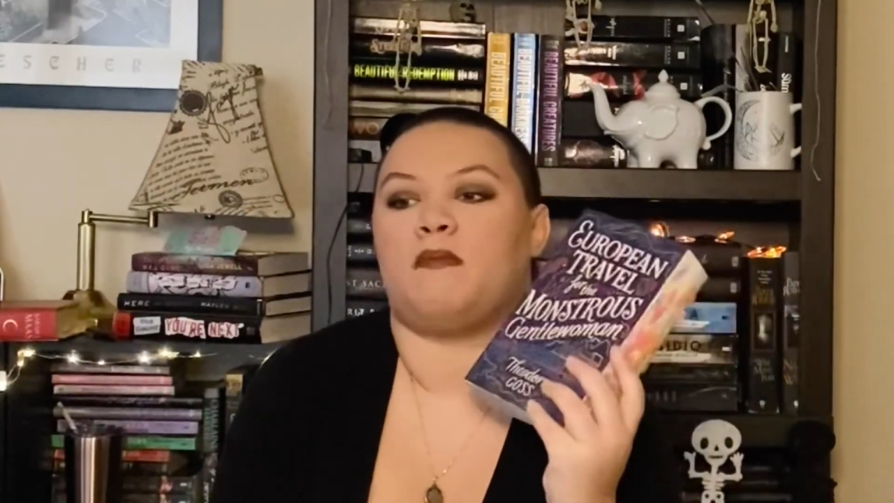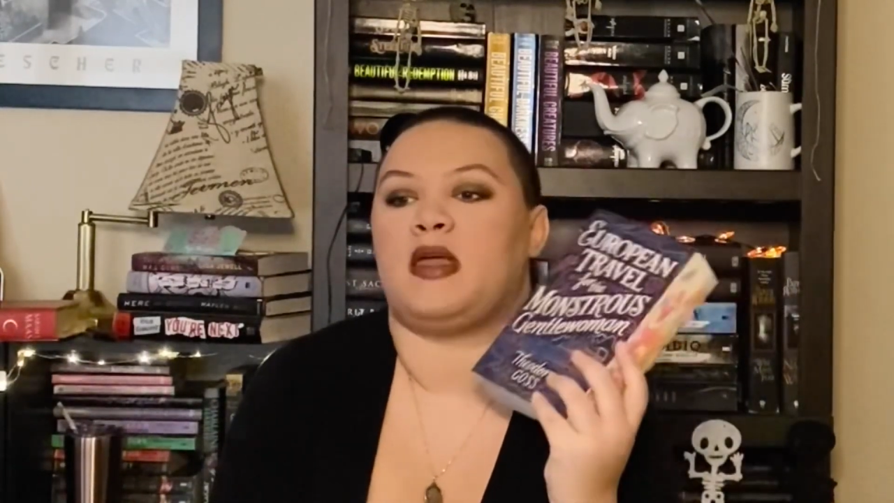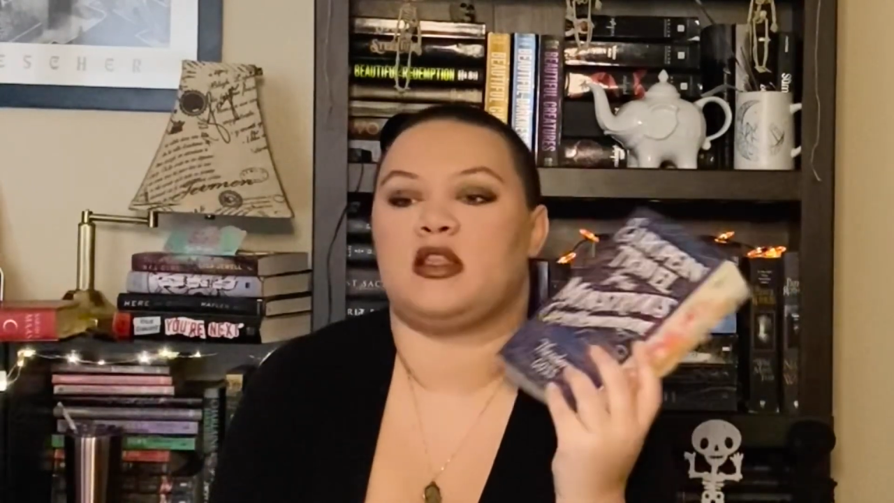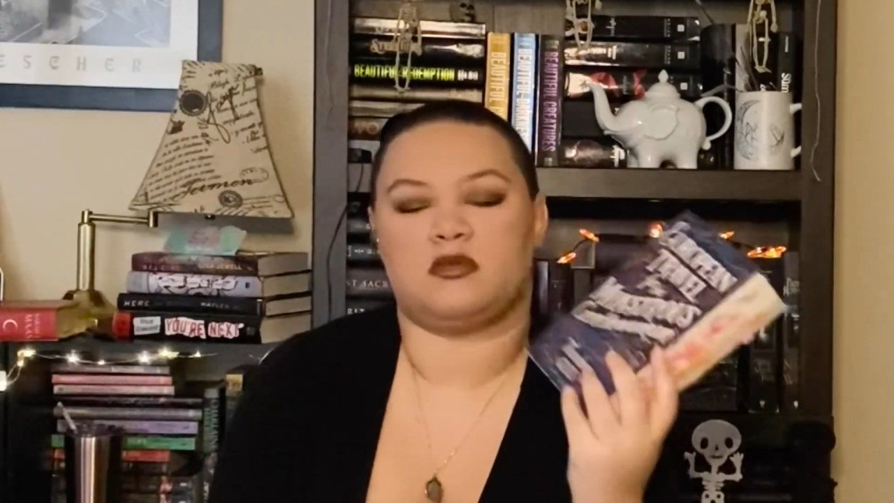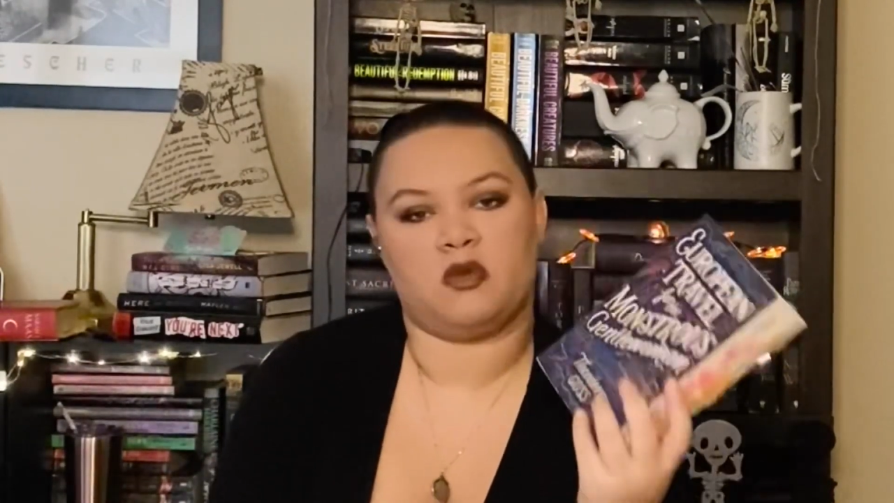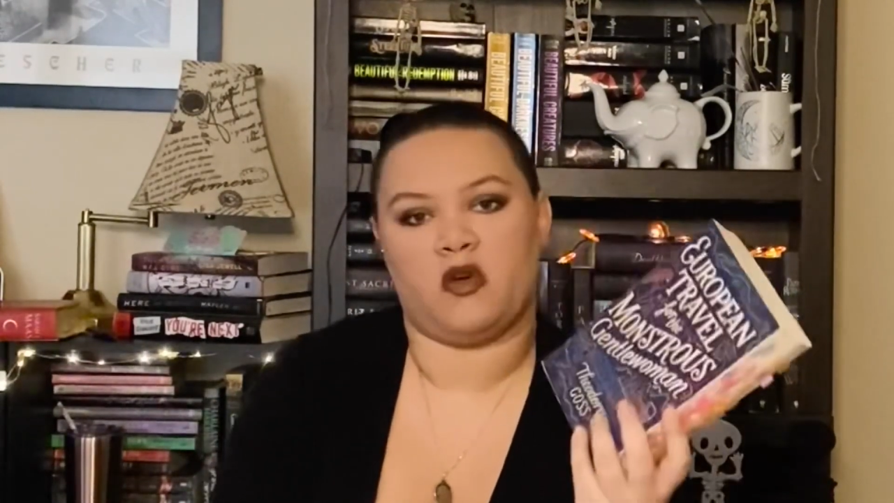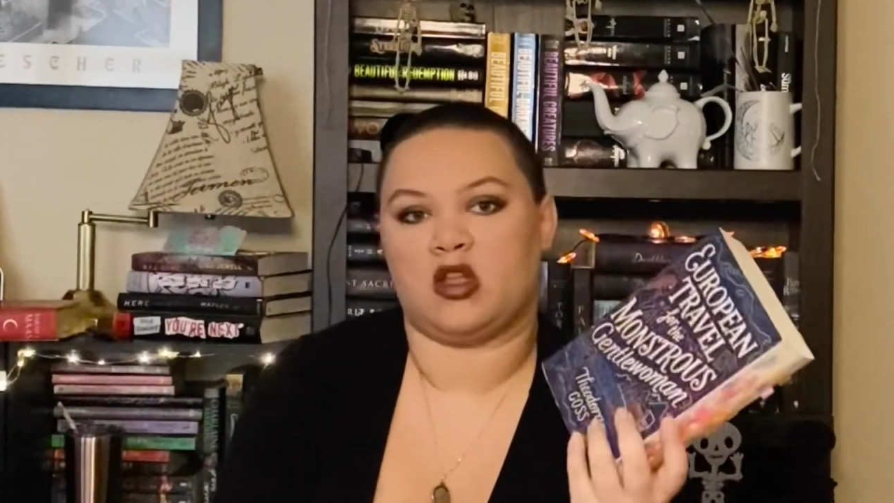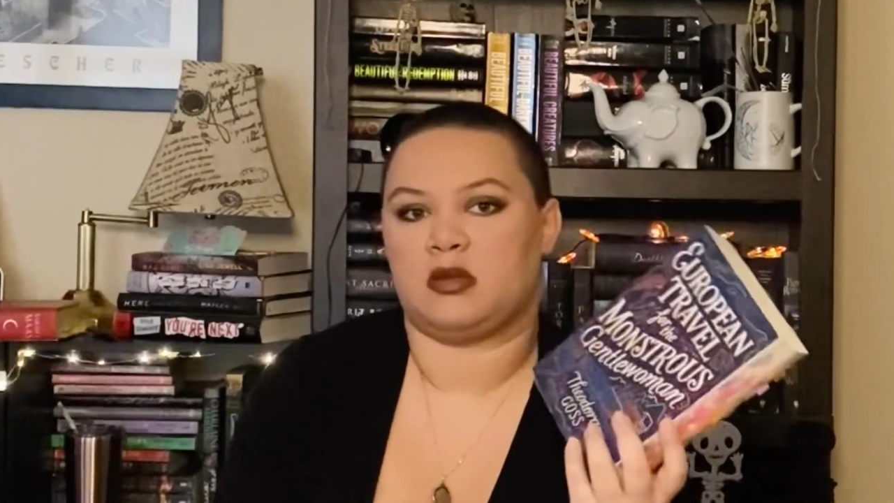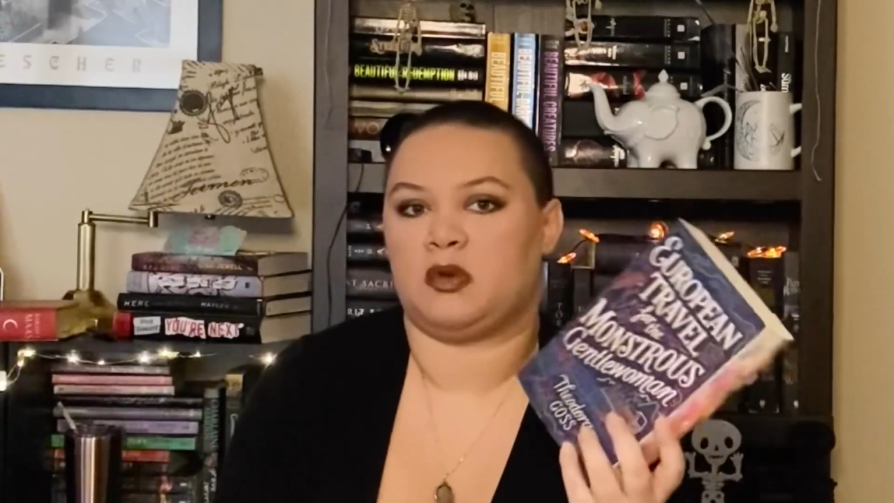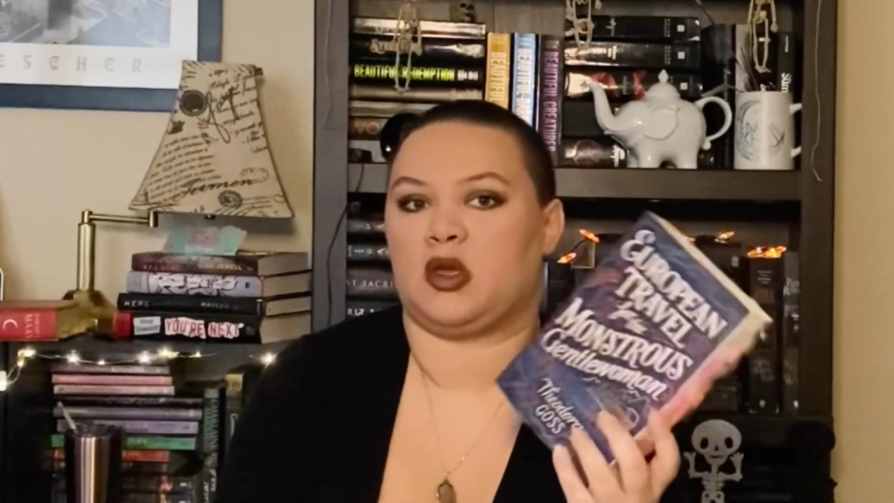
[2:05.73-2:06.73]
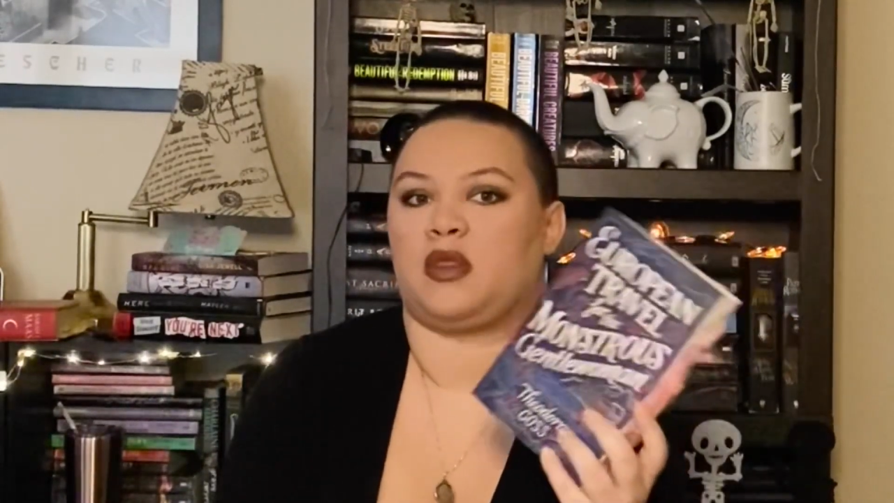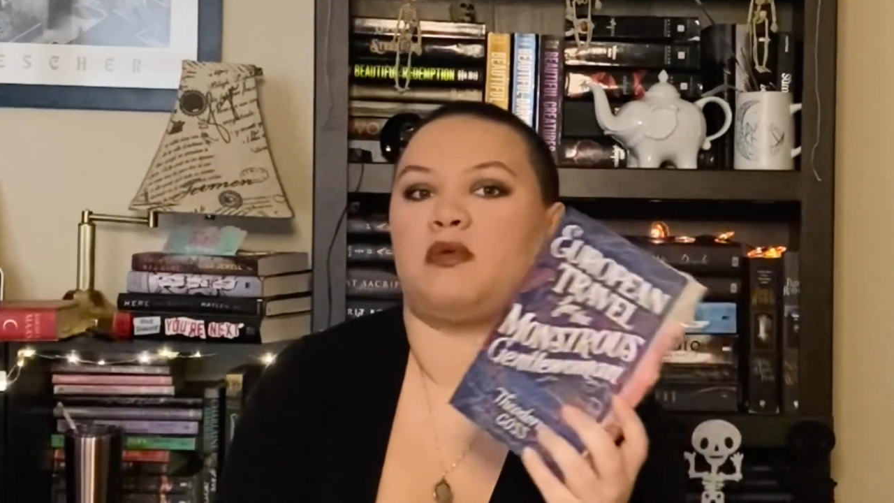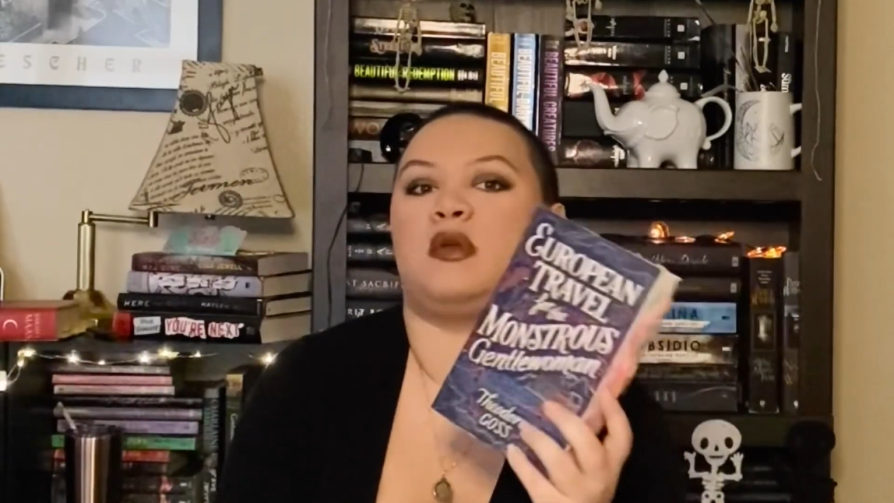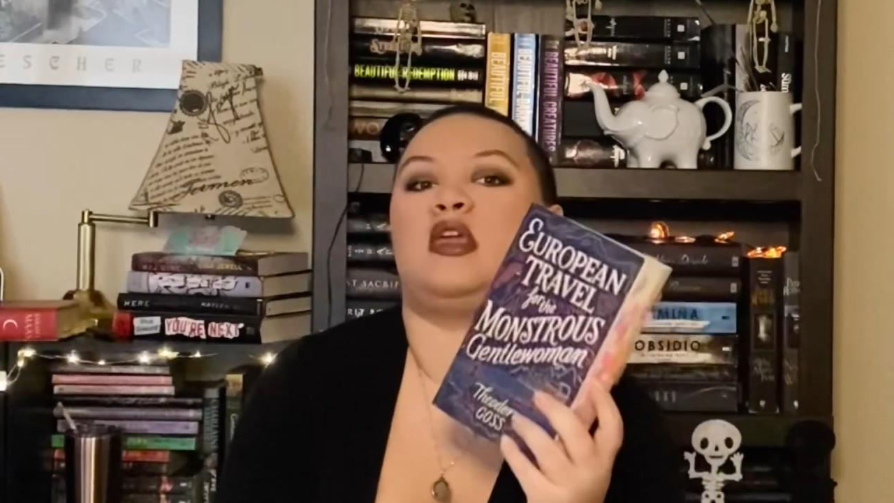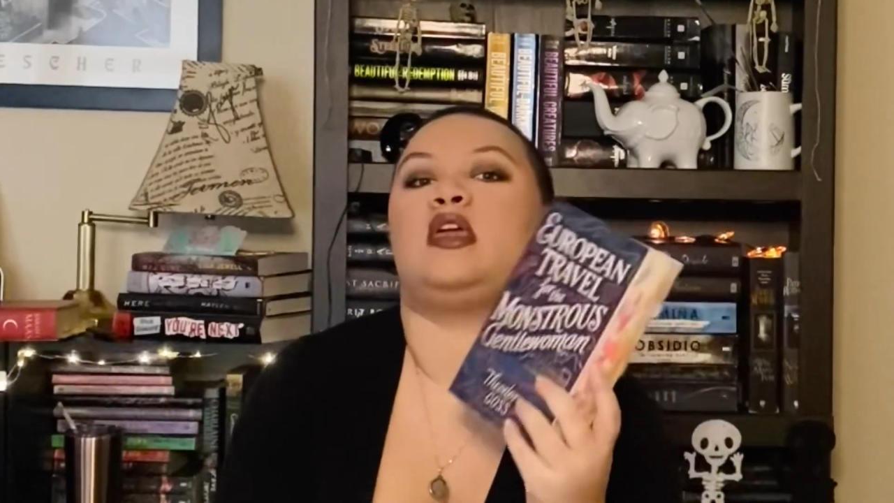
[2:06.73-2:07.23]
made us move on to book
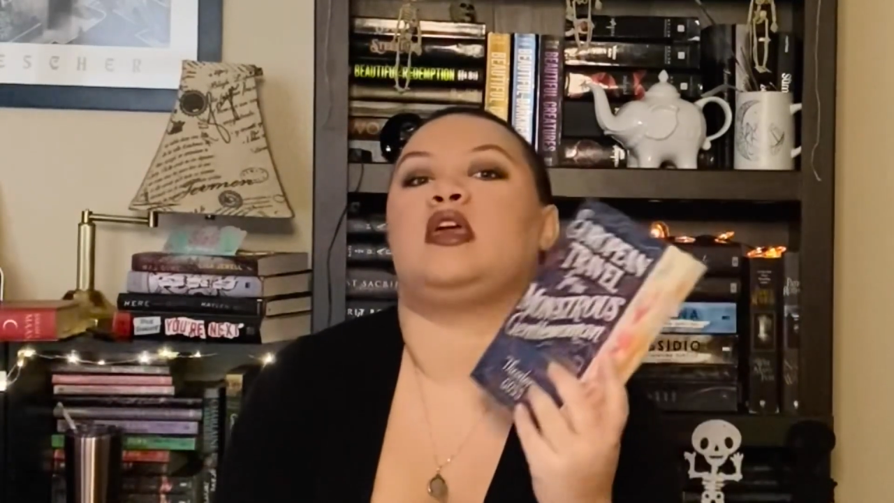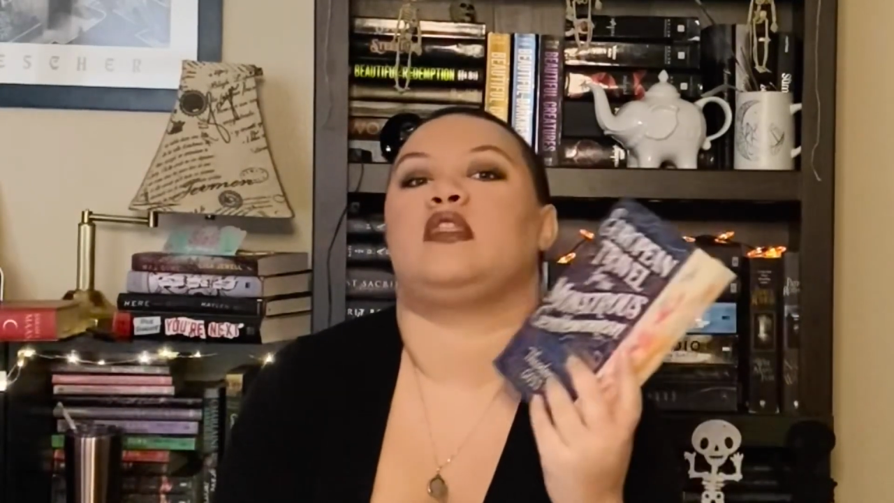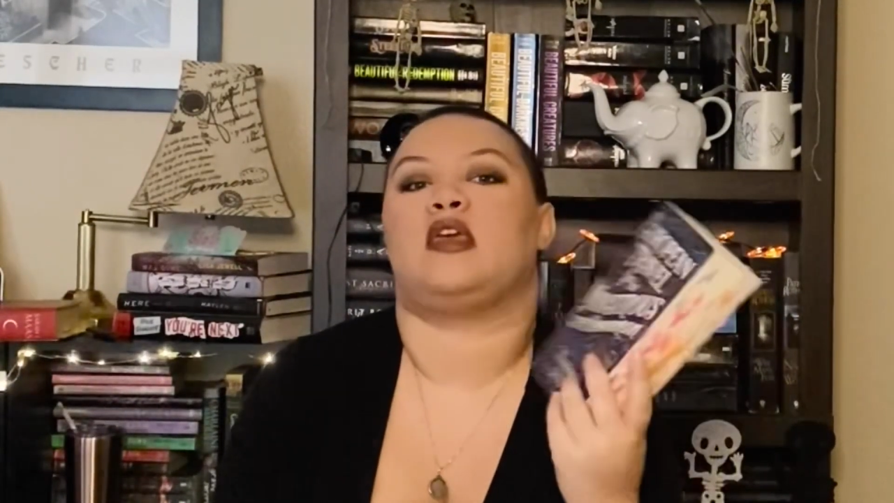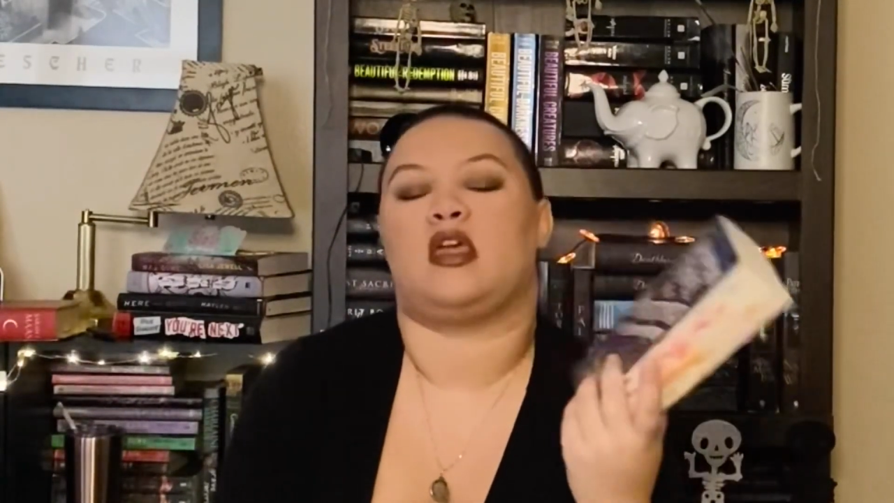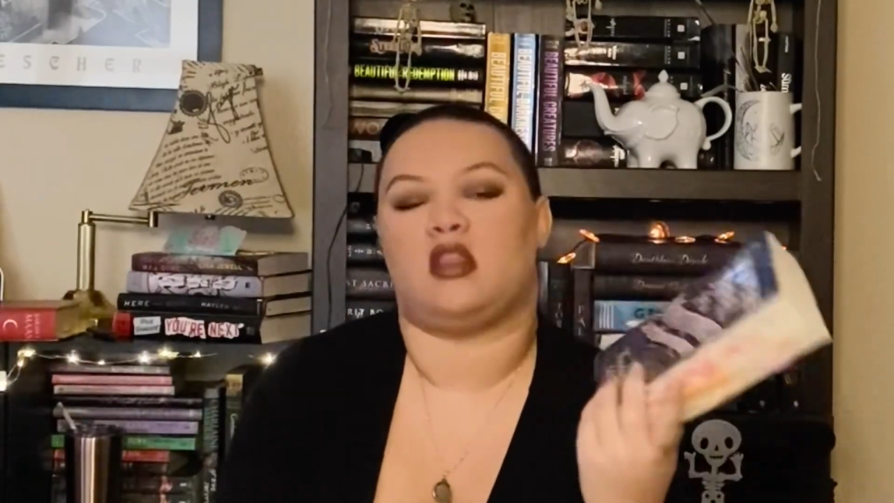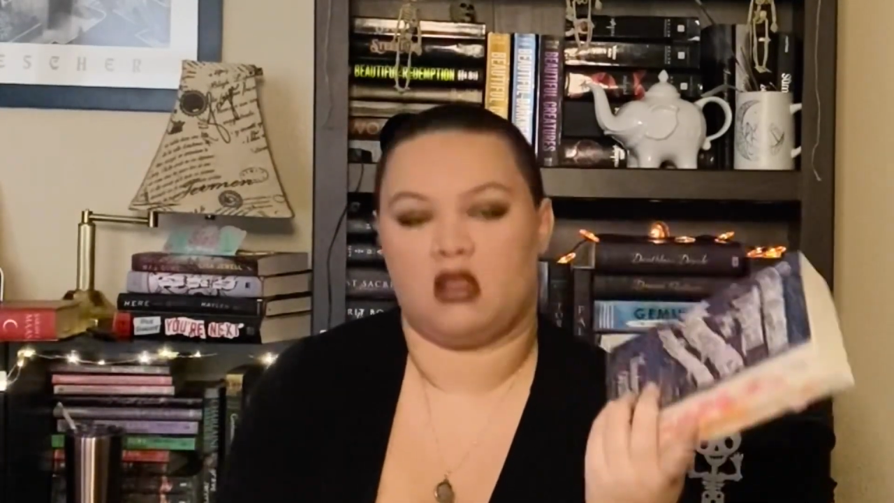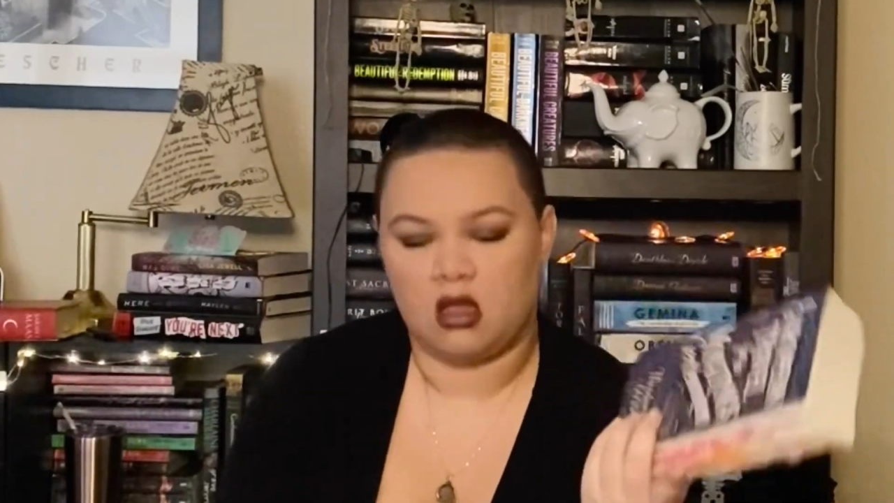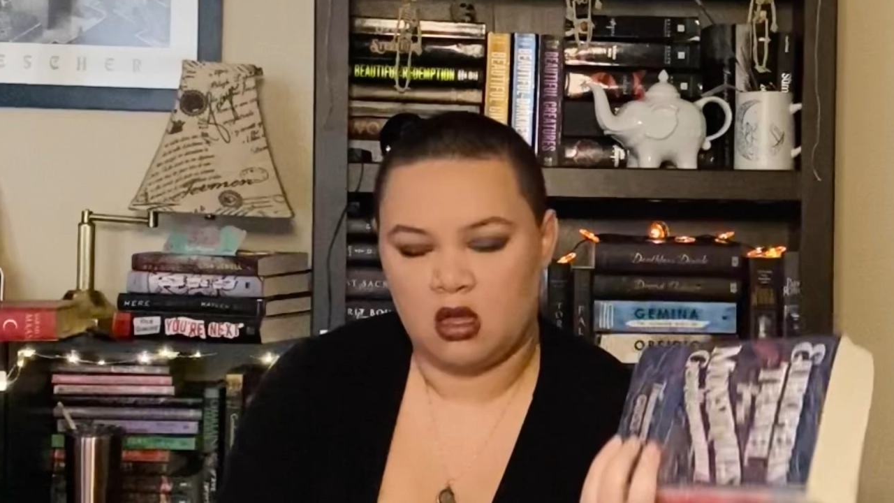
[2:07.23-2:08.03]
3, and then